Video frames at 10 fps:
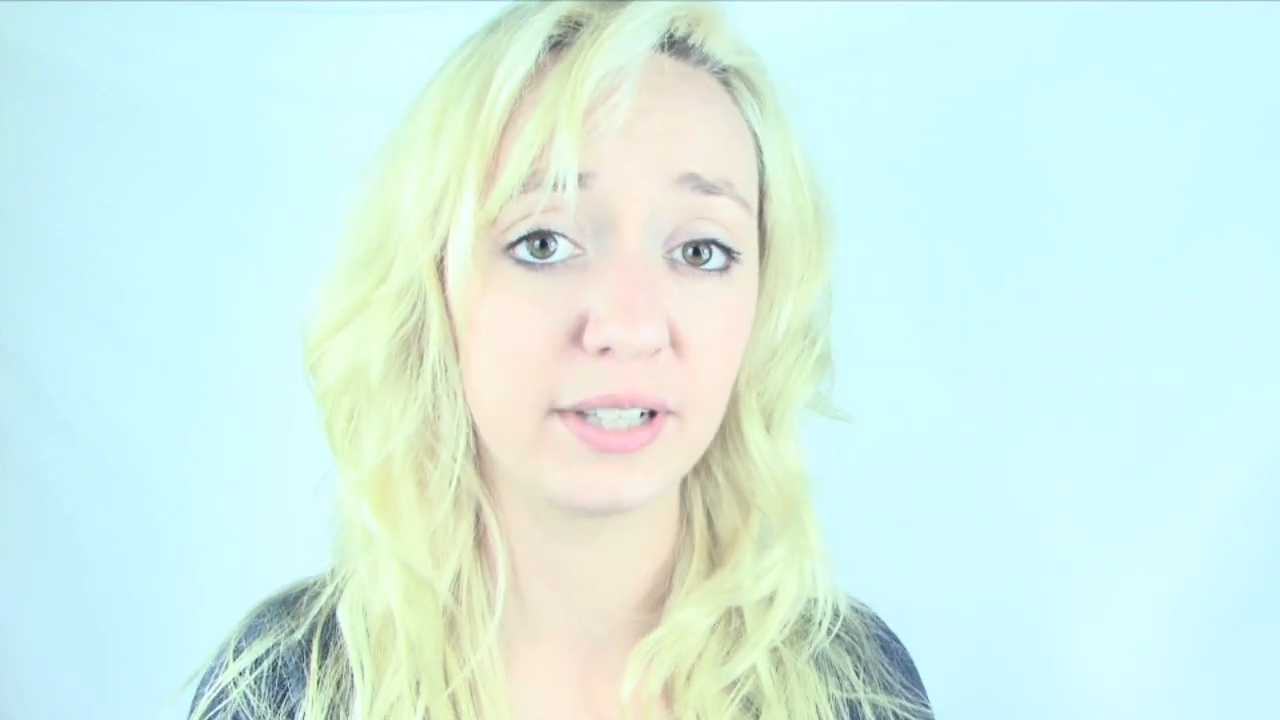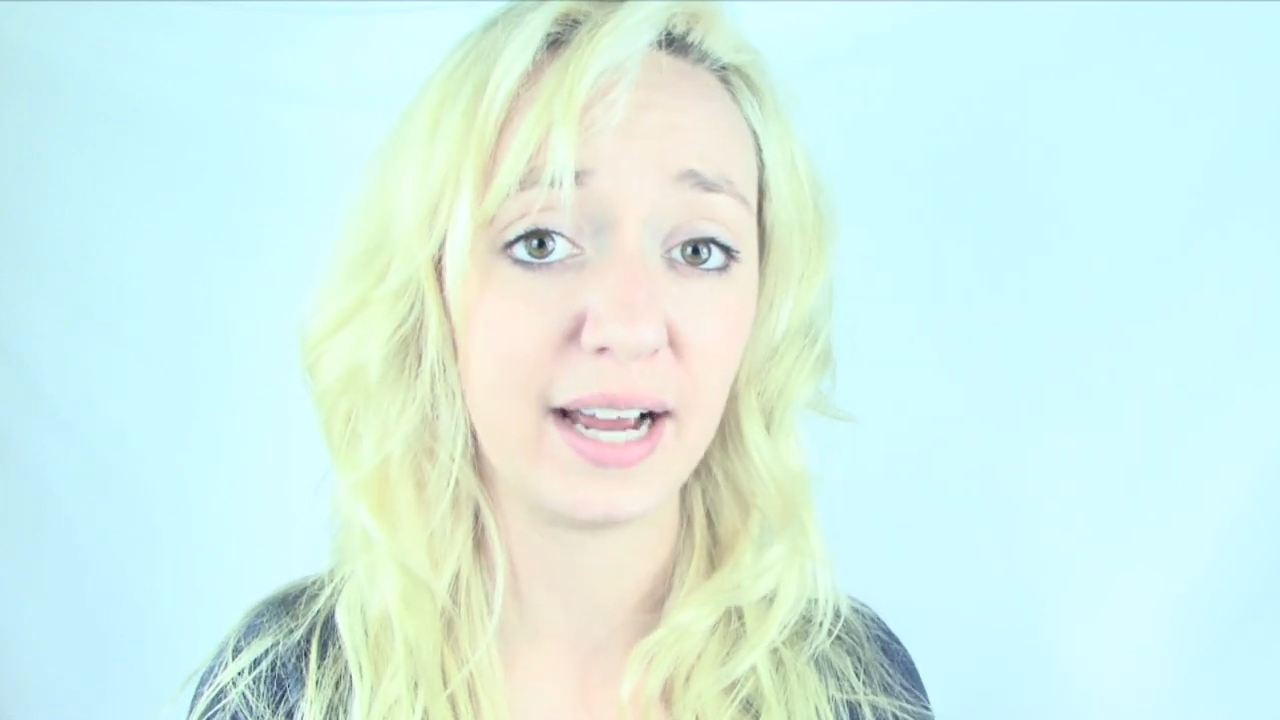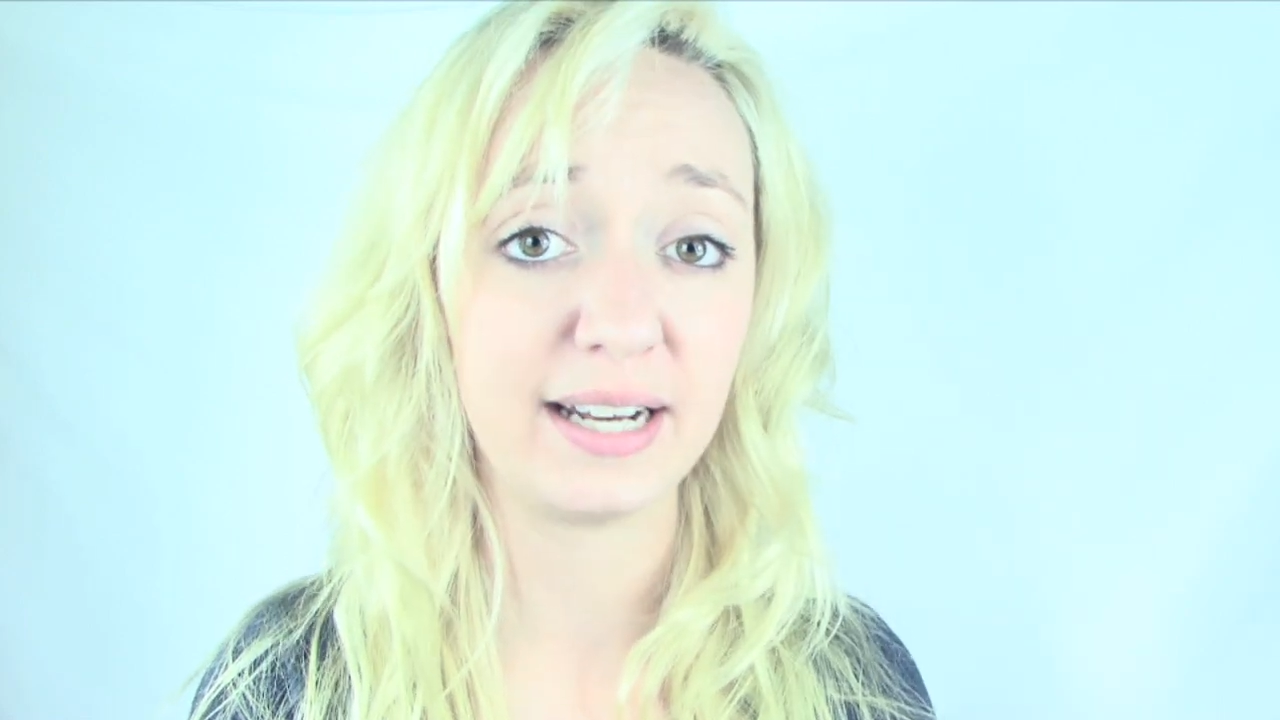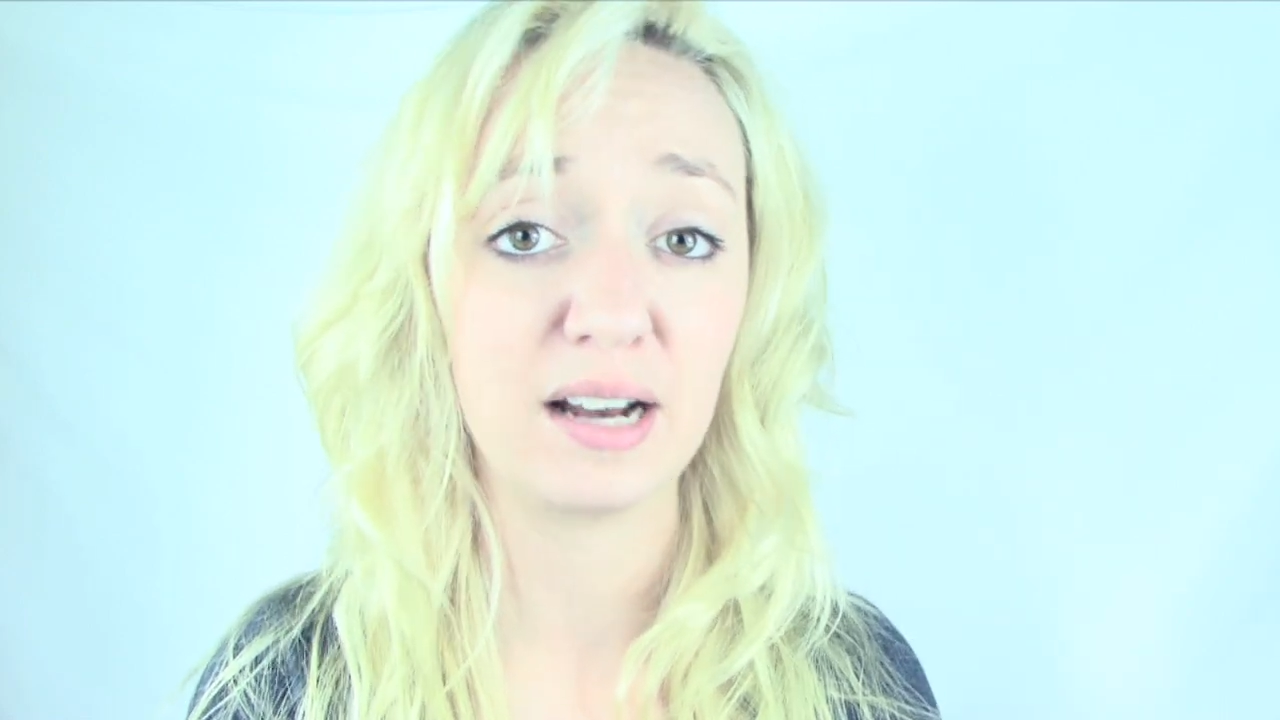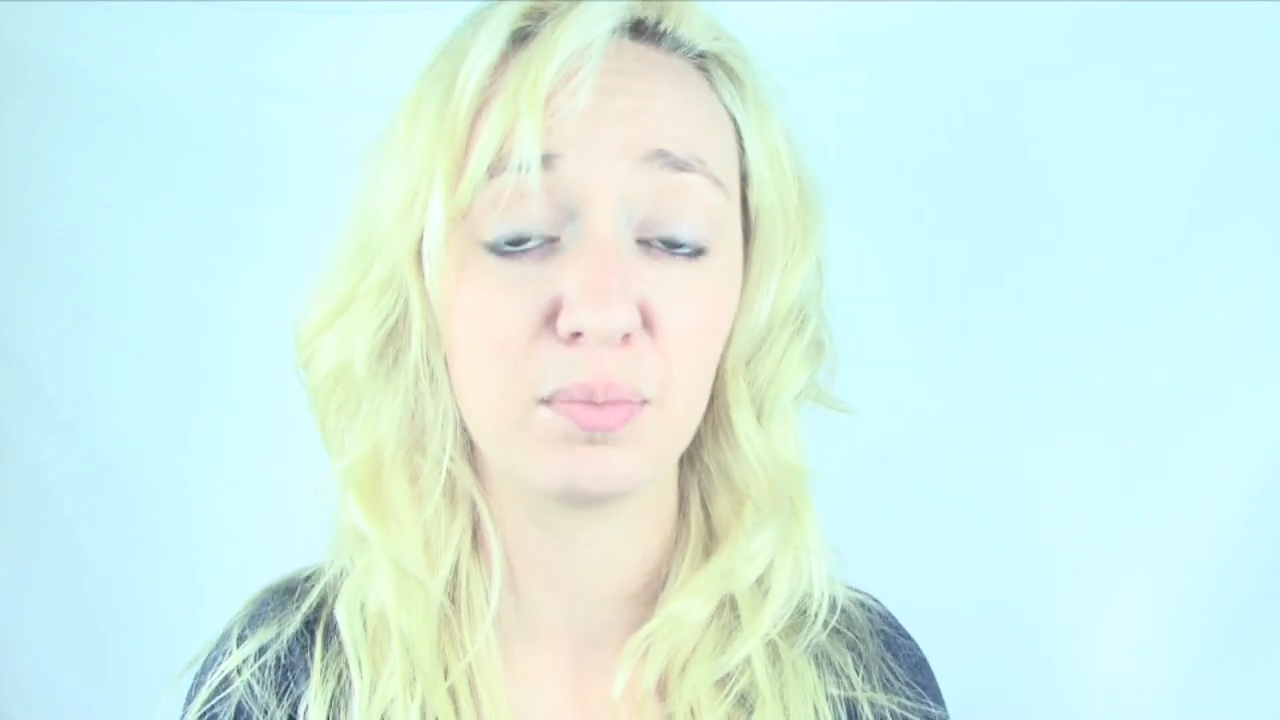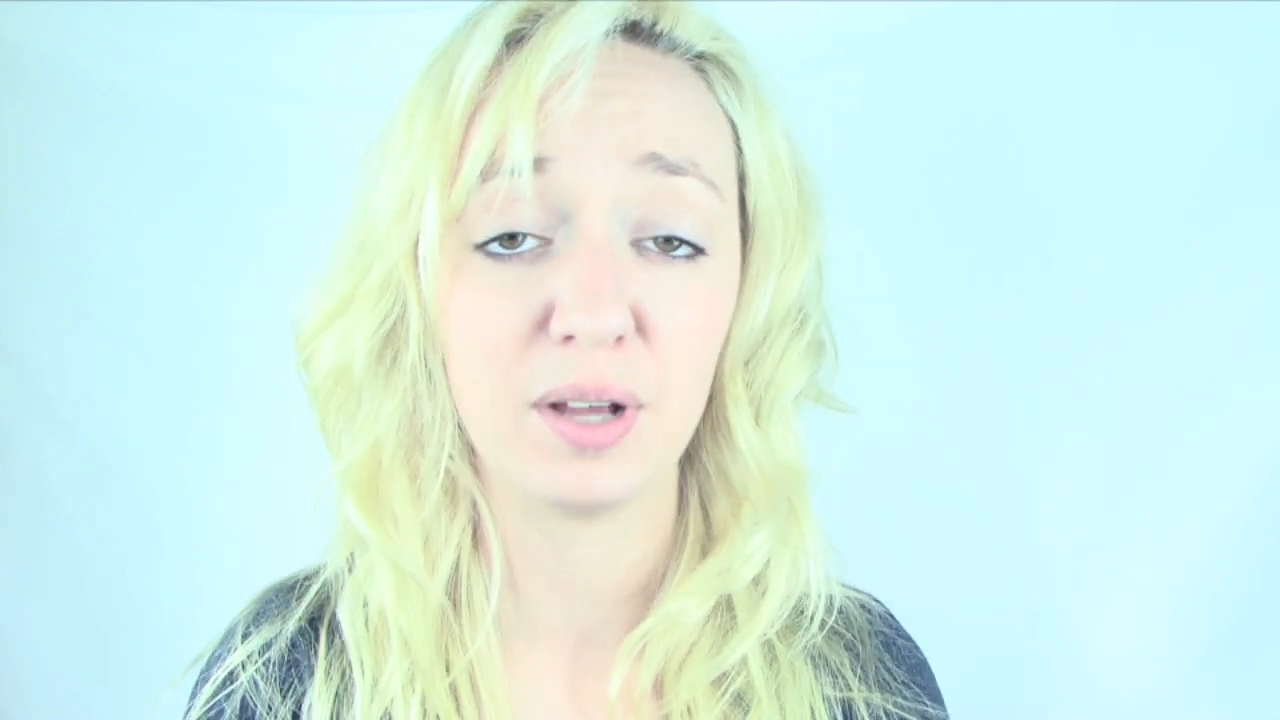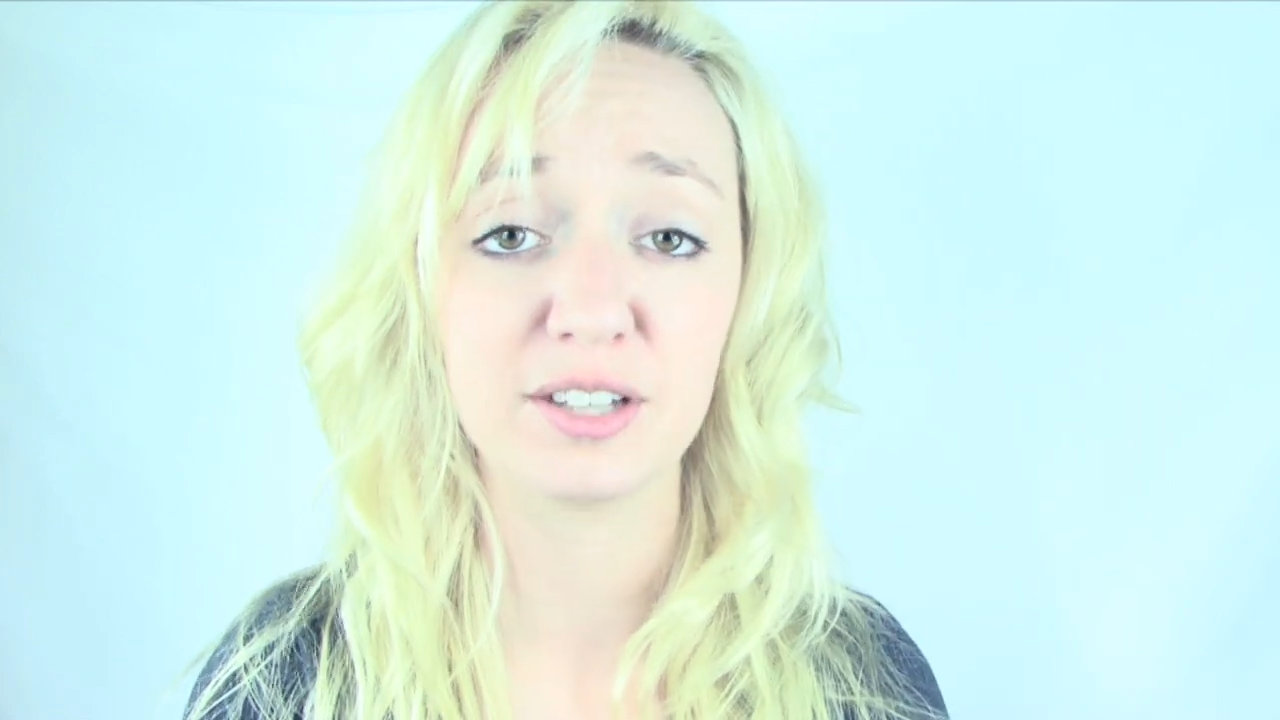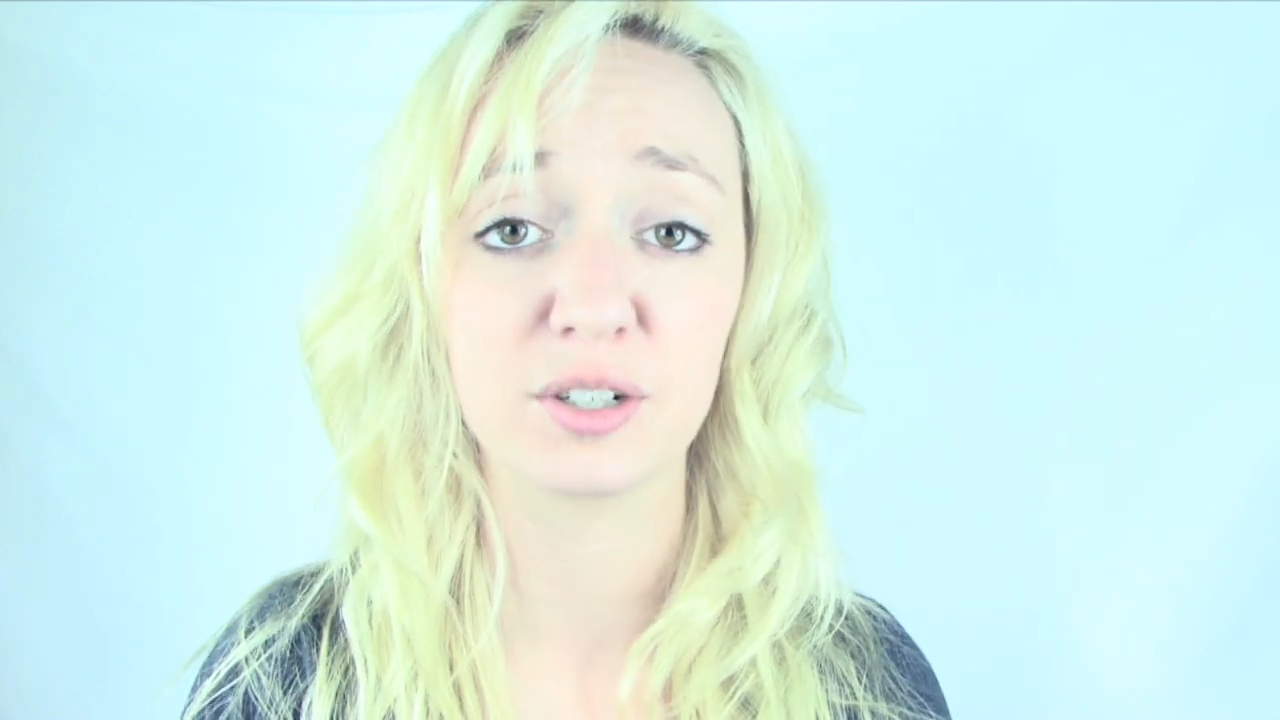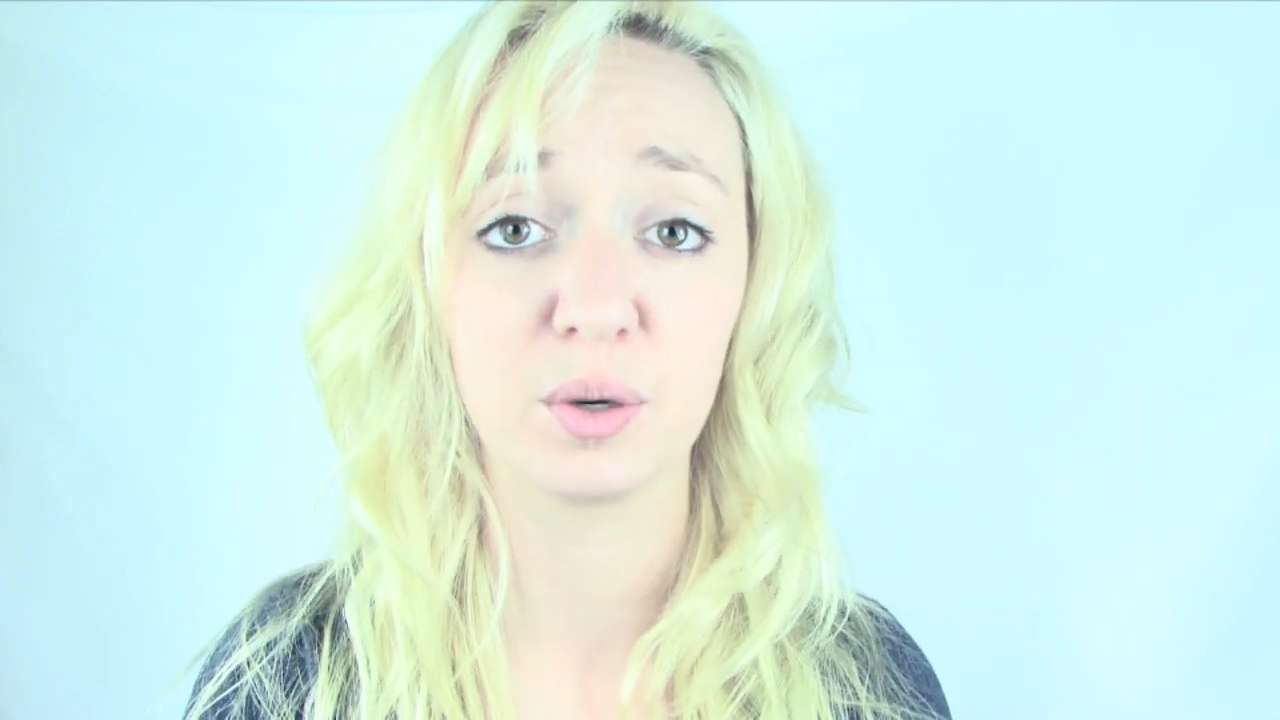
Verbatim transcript: night at a Plaza